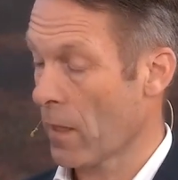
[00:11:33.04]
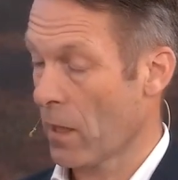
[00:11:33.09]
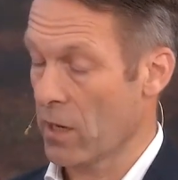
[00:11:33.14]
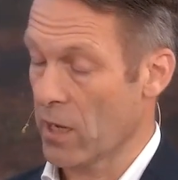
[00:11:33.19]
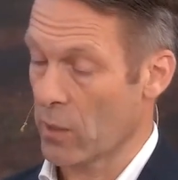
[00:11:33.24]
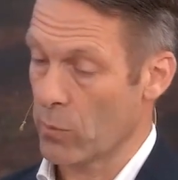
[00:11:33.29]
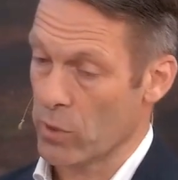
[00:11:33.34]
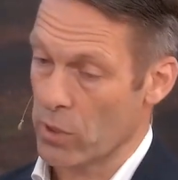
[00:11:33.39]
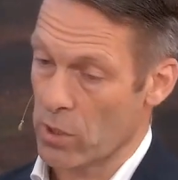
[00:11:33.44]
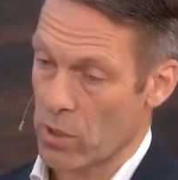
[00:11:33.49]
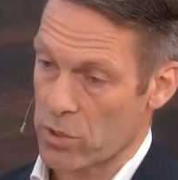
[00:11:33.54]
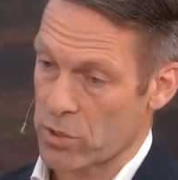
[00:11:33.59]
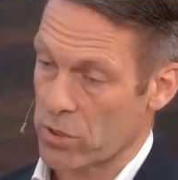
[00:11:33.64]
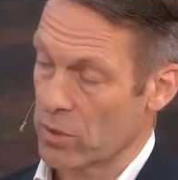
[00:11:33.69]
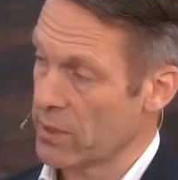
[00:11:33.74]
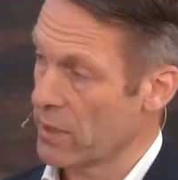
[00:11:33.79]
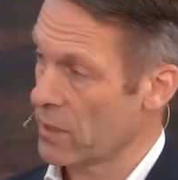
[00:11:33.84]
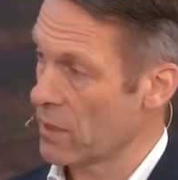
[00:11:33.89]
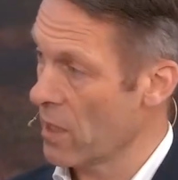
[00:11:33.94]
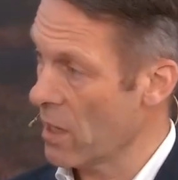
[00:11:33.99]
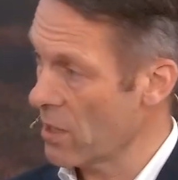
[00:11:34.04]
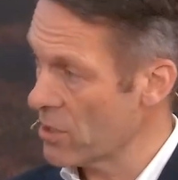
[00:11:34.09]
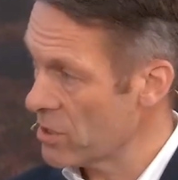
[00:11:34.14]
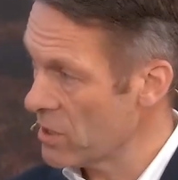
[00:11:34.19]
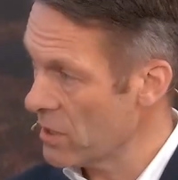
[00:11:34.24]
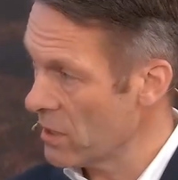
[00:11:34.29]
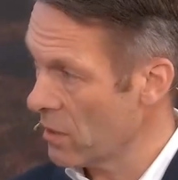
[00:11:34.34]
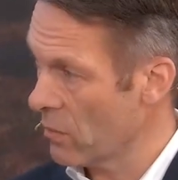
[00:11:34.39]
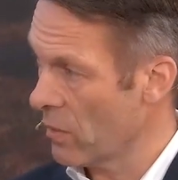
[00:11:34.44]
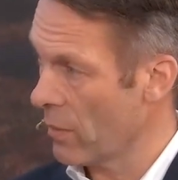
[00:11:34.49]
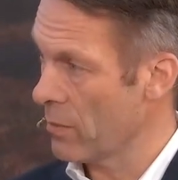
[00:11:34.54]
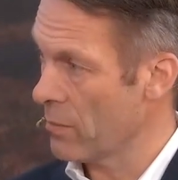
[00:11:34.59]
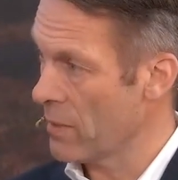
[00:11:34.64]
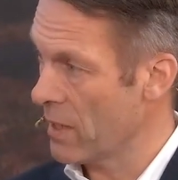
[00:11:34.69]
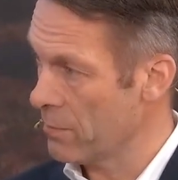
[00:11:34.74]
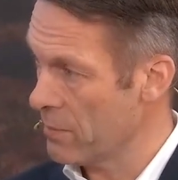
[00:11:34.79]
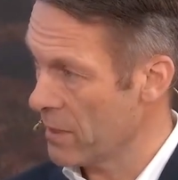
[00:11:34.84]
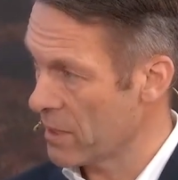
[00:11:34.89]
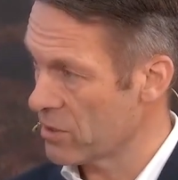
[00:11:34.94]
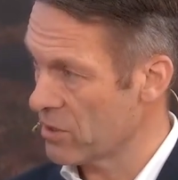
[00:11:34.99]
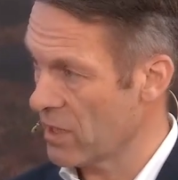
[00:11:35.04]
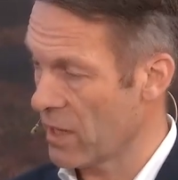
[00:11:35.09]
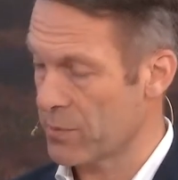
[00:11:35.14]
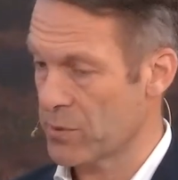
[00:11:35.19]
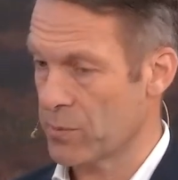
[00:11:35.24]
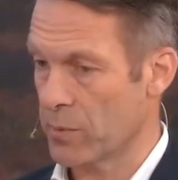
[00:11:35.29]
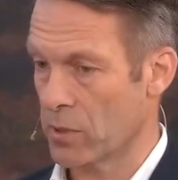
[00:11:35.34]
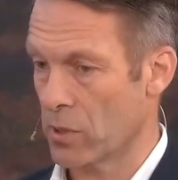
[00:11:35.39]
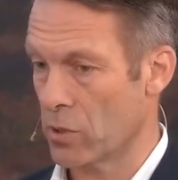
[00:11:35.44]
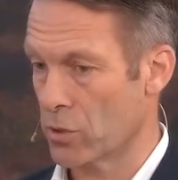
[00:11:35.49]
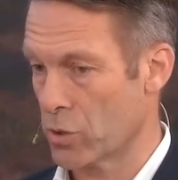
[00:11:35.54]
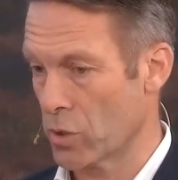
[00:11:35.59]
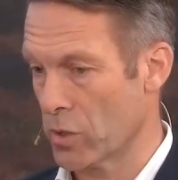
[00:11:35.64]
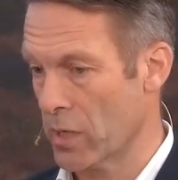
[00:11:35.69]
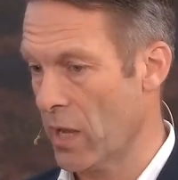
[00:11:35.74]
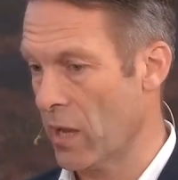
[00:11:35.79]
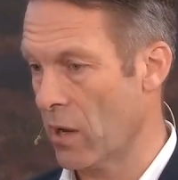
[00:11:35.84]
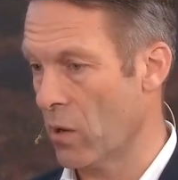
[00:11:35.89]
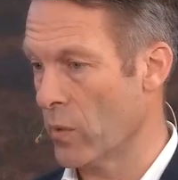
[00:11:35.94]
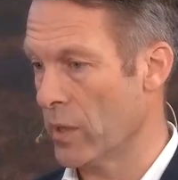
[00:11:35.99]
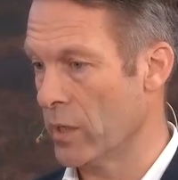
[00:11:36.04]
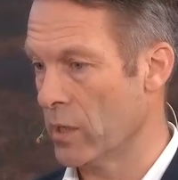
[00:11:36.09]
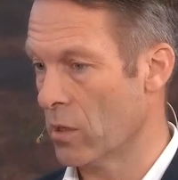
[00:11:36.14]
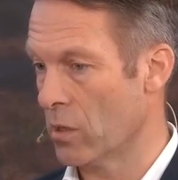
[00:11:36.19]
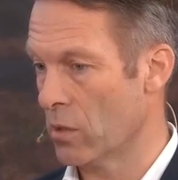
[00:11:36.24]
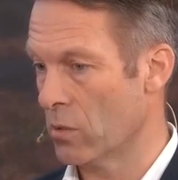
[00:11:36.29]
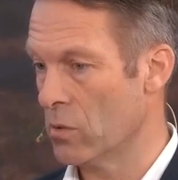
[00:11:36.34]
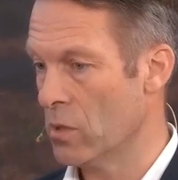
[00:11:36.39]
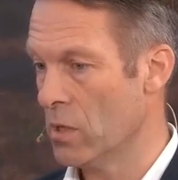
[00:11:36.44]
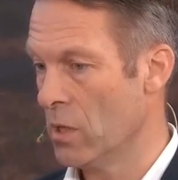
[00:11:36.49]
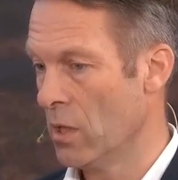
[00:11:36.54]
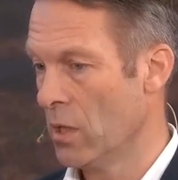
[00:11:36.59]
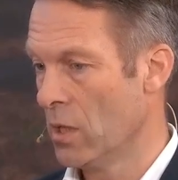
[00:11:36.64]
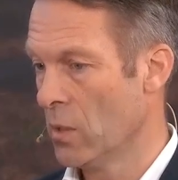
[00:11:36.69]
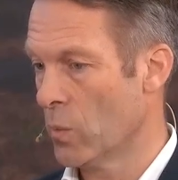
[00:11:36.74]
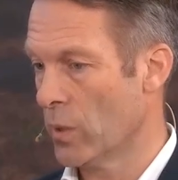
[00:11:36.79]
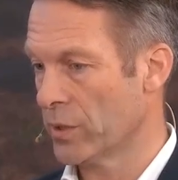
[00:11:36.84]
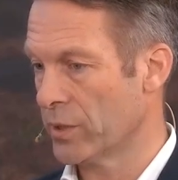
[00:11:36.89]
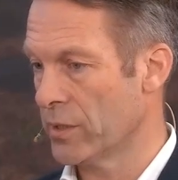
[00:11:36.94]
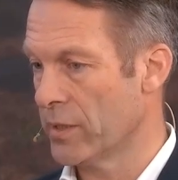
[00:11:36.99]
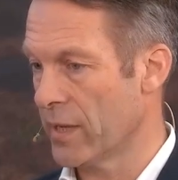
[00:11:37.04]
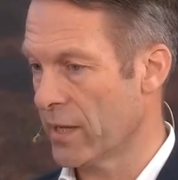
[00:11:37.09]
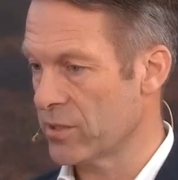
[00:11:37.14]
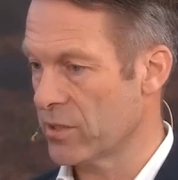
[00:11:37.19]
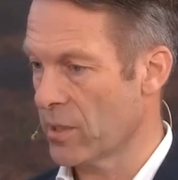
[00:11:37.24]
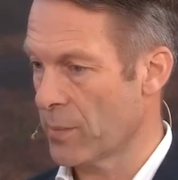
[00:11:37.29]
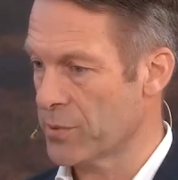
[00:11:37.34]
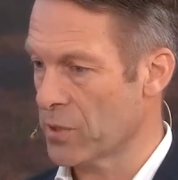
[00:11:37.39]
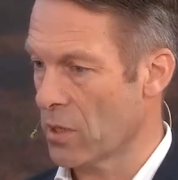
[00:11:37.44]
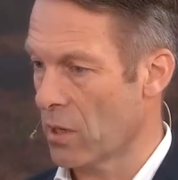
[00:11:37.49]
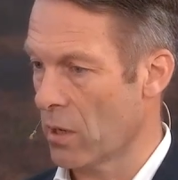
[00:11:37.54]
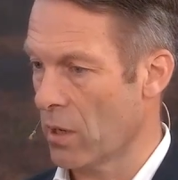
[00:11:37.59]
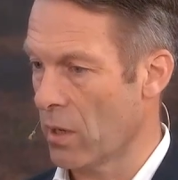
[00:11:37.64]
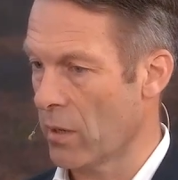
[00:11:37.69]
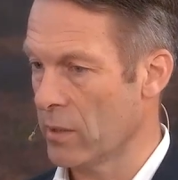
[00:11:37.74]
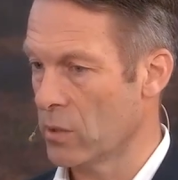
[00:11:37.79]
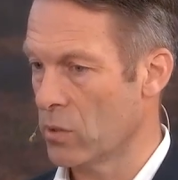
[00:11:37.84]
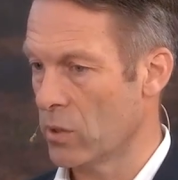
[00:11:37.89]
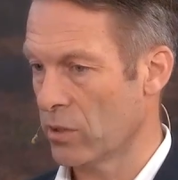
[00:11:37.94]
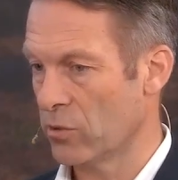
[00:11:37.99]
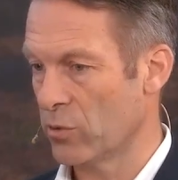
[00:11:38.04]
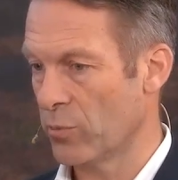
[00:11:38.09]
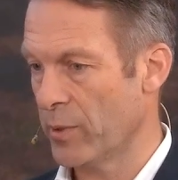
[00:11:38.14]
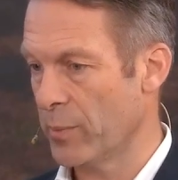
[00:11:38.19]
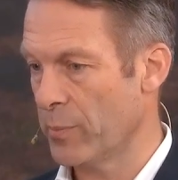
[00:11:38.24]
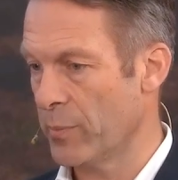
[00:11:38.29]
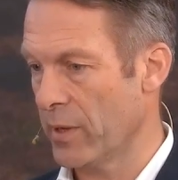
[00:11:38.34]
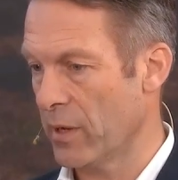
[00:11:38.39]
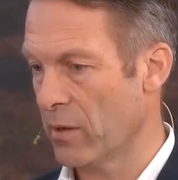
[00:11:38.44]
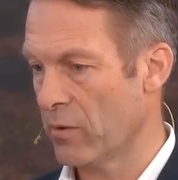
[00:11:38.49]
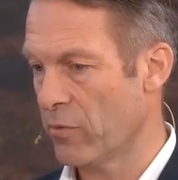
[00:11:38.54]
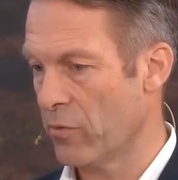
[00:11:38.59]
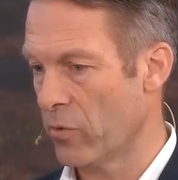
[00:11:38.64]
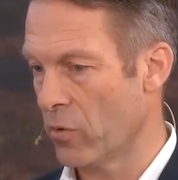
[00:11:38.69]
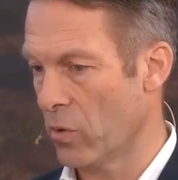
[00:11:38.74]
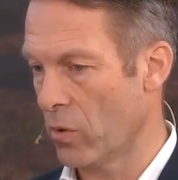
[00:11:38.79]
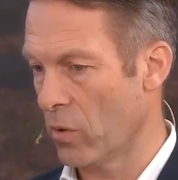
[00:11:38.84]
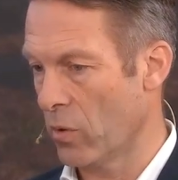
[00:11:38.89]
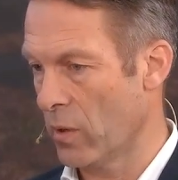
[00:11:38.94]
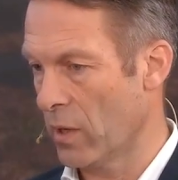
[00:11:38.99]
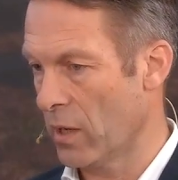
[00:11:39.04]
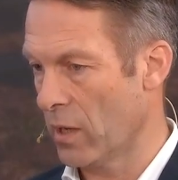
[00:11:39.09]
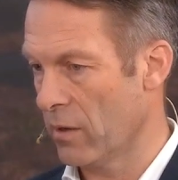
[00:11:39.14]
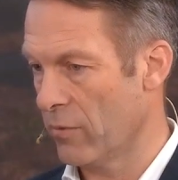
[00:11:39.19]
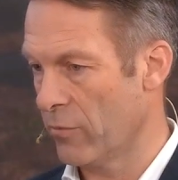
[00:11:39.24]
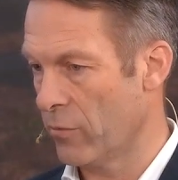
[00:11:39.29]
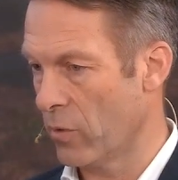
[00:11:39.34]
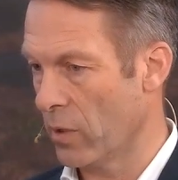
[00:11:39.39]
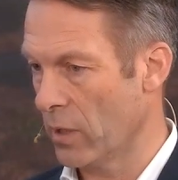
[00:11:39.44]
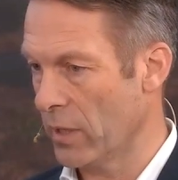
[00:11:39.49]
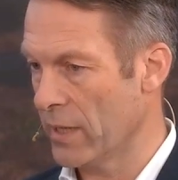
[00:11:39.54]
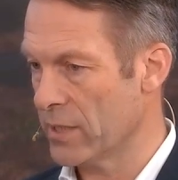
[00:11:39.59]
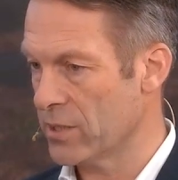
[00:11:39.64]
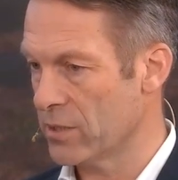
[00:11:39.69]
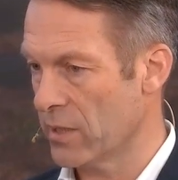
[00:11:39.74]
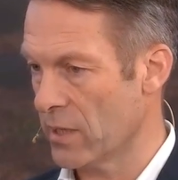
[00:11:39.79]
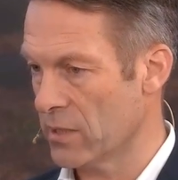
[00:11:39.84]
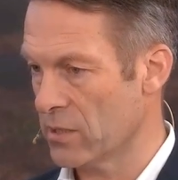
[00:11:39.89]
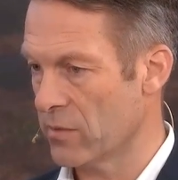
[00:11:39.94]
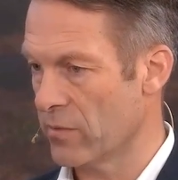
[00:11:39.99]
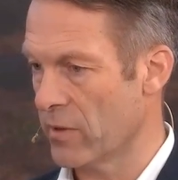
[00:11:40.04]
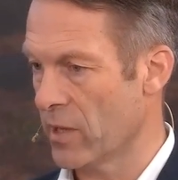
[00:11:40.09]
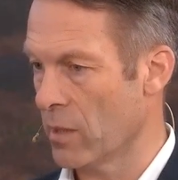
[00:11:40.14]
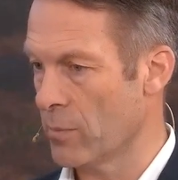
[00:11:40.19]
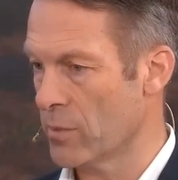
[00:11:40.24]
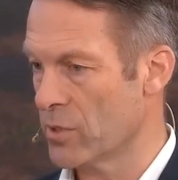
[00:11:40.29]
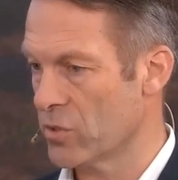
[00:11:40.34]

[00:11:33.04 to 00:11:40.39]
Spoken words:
Like we also did last year, where we made big steps, but also now we know what the next steps are in order to prepare for a late-stage development